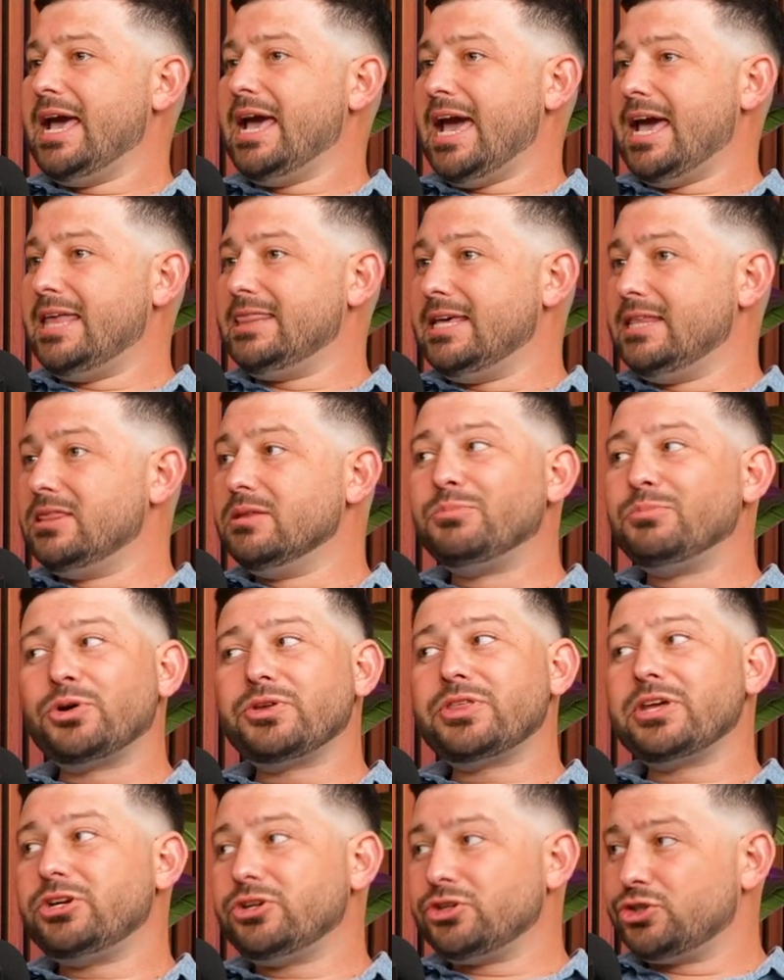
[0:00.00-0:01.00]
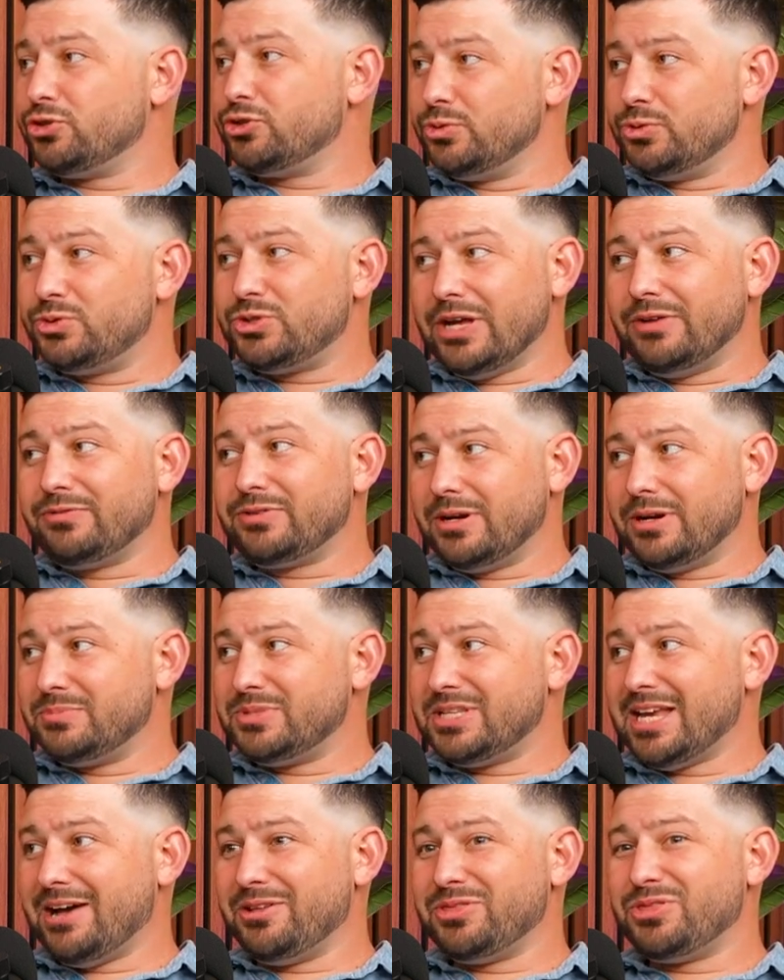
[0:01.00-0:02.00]
And then the more that your true self
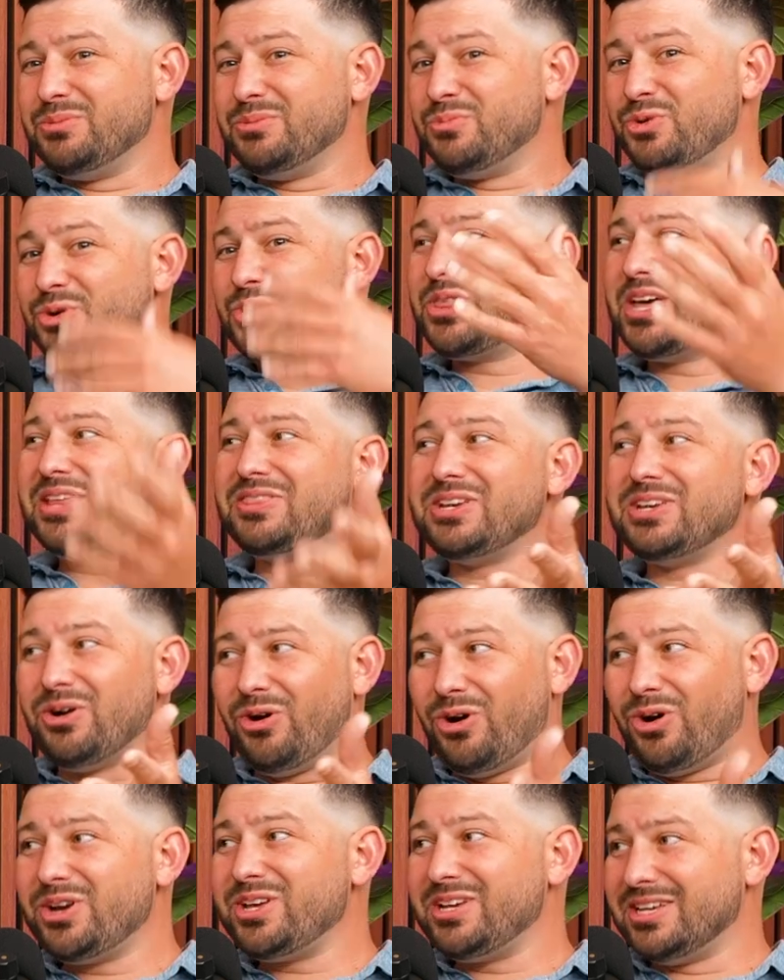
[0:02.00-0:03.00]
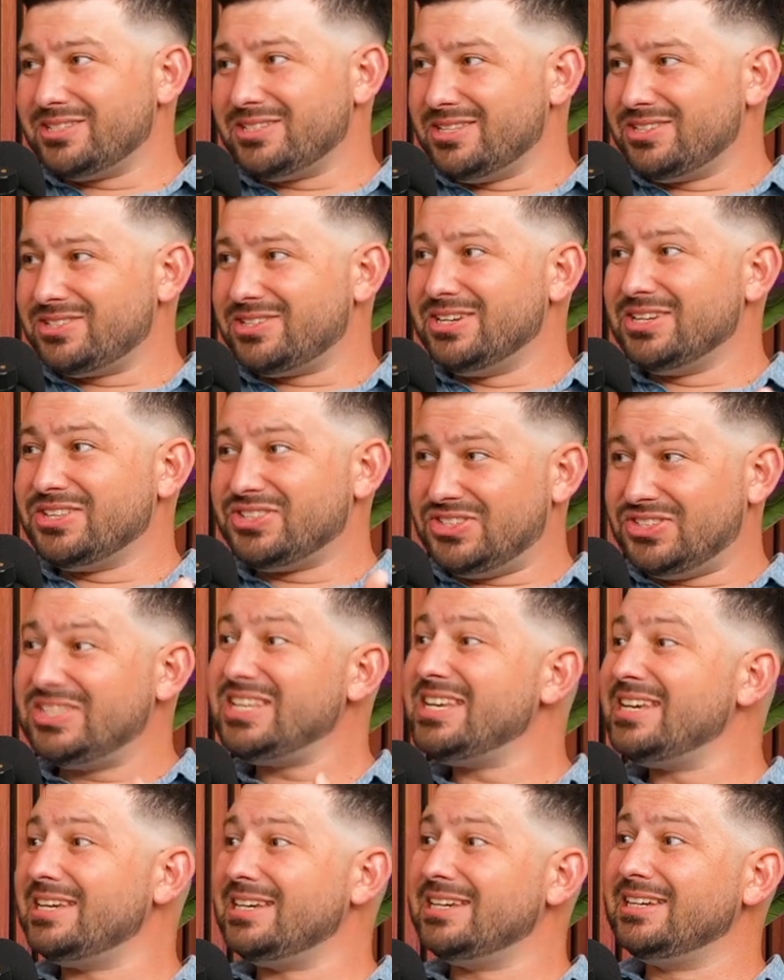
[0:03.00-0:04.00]
comes out, the more that the audience is going to
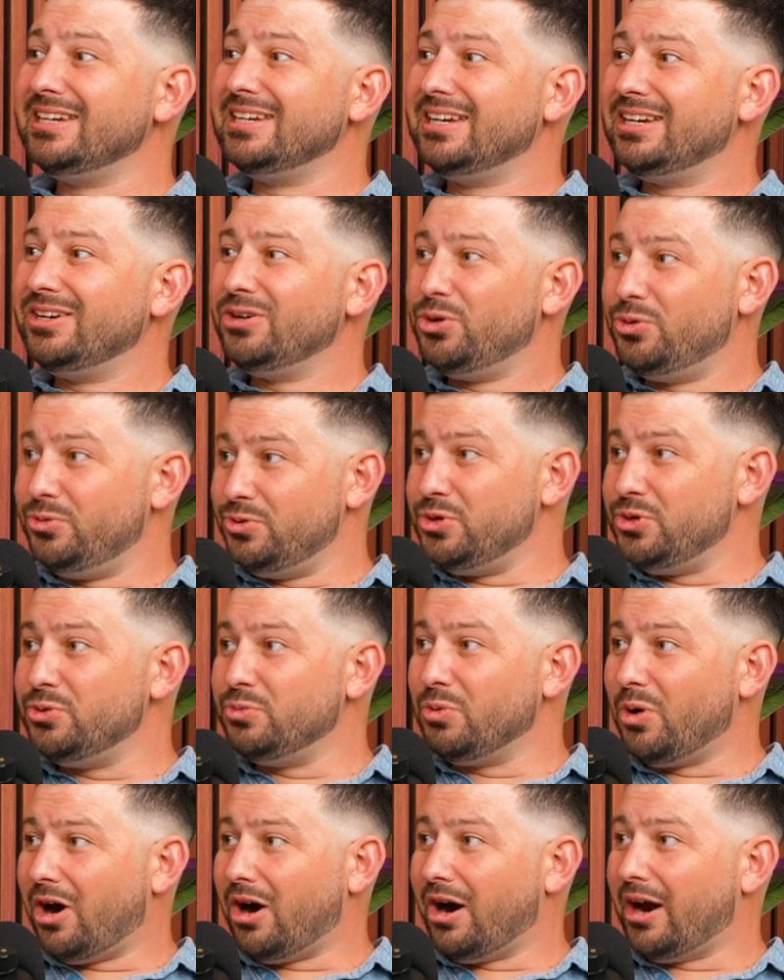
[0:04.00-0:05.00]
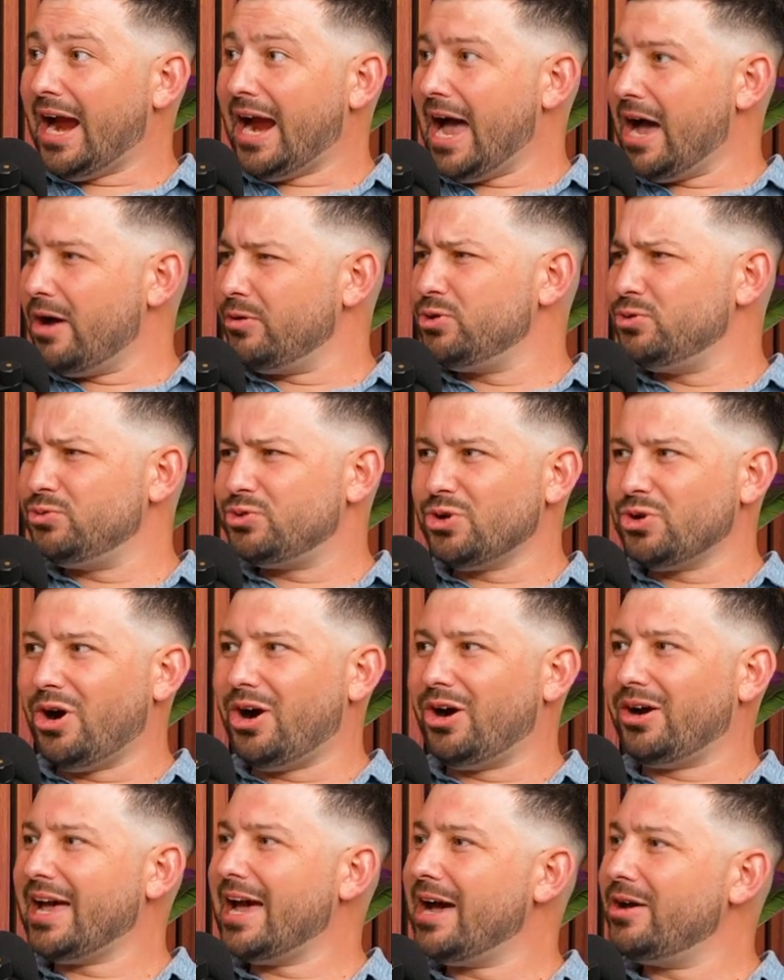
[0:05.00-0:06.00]
see who you are, how you
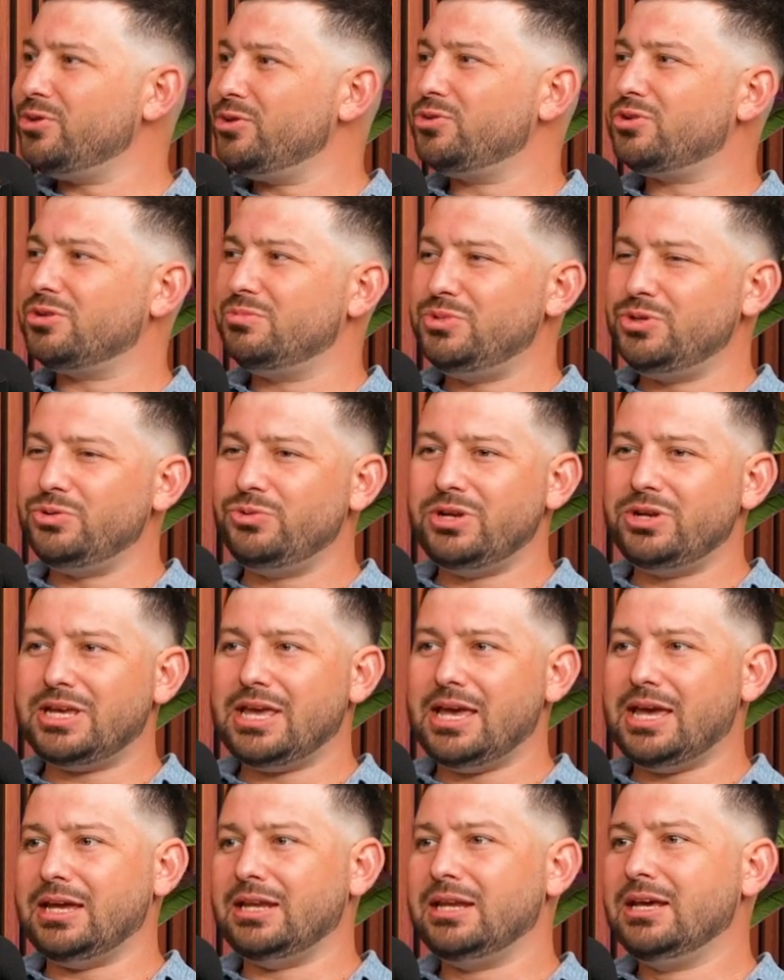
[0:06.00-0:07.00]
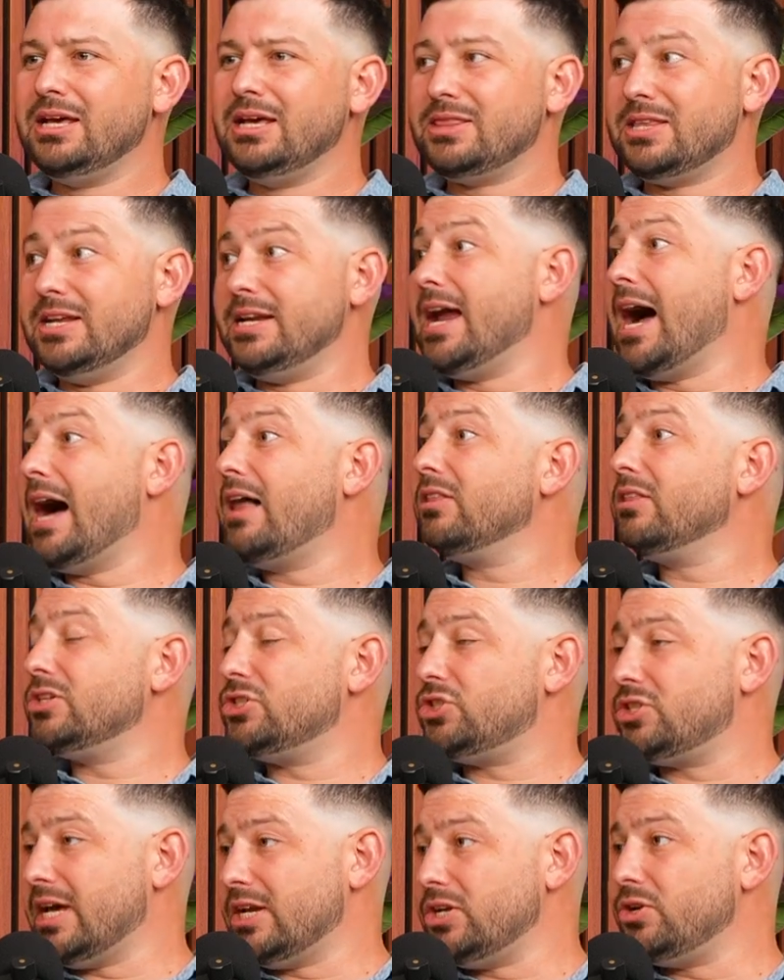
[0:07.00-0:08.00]
talk, how you communicate, the
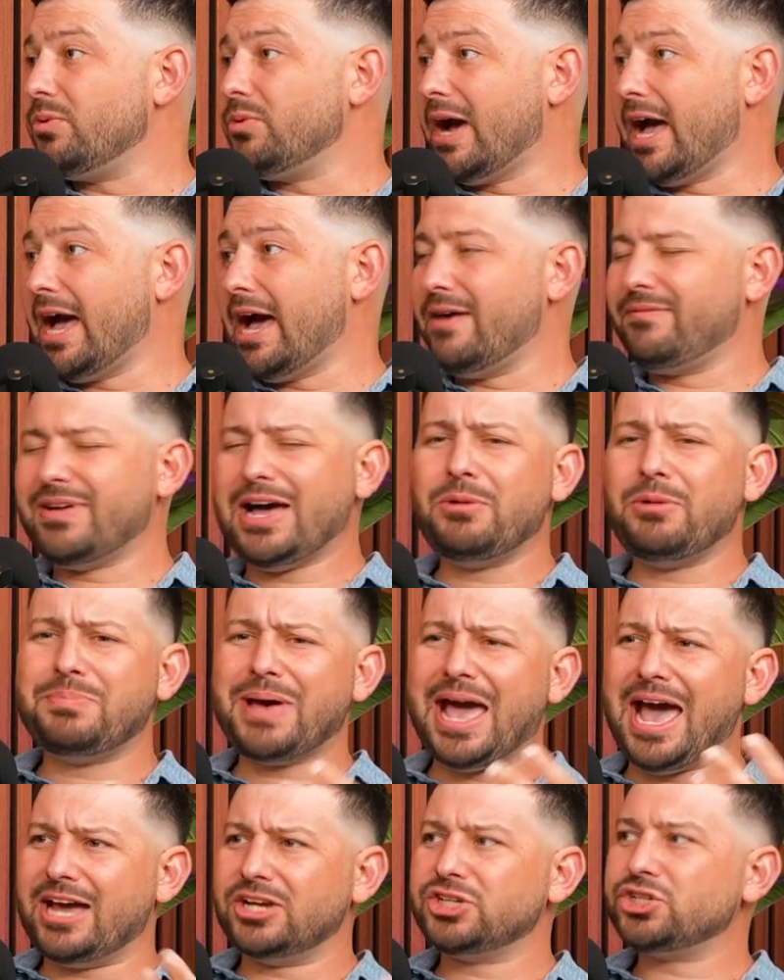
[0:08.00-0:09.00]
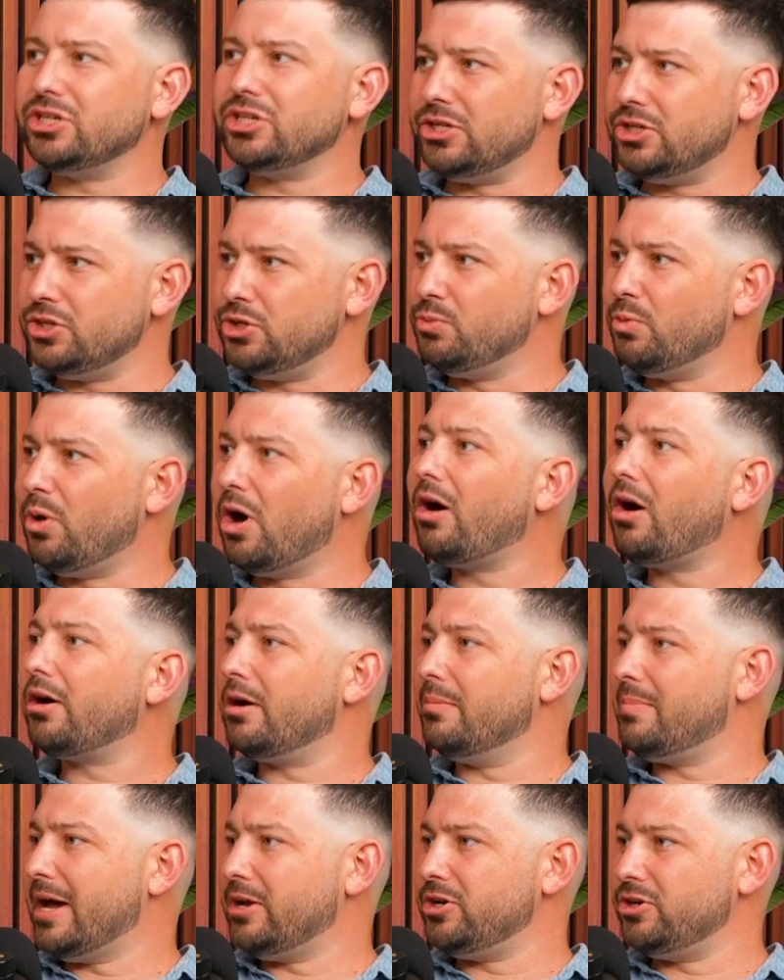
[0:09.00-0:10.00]
knowledge that you have, how passionate you are
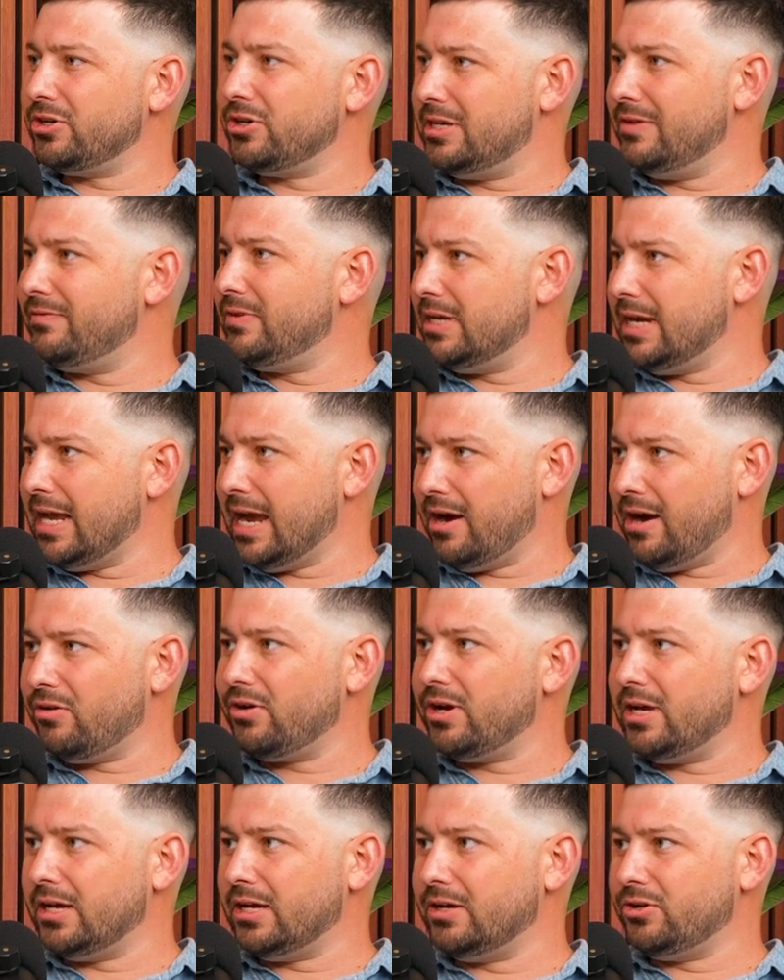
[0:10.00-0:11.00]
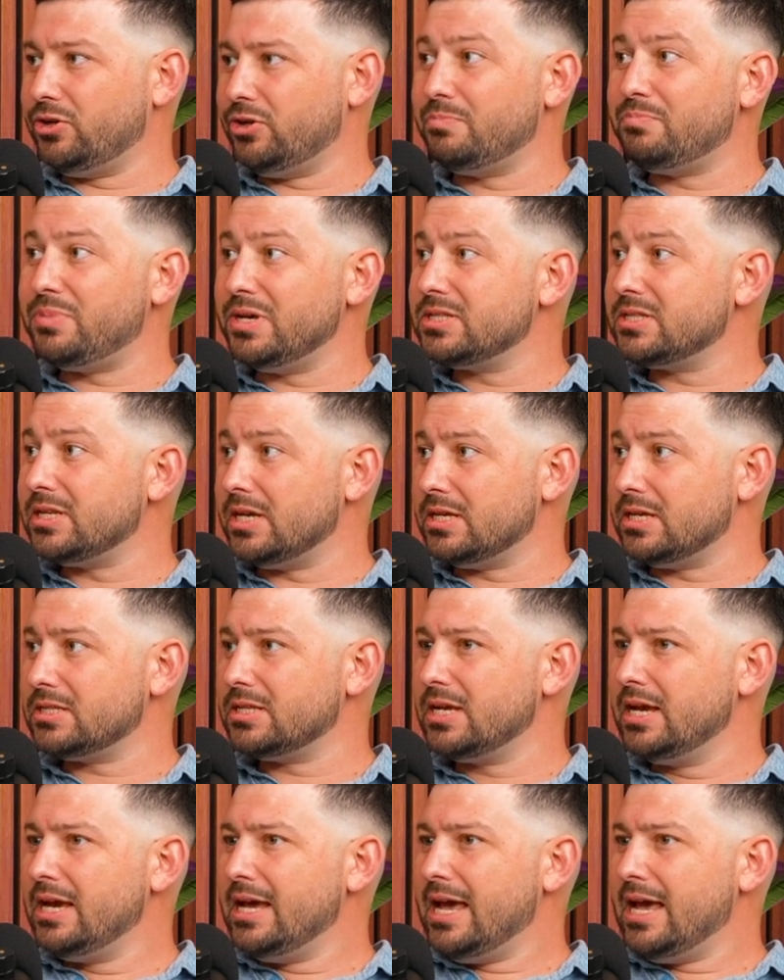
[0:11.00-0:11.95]
about your given area, your business.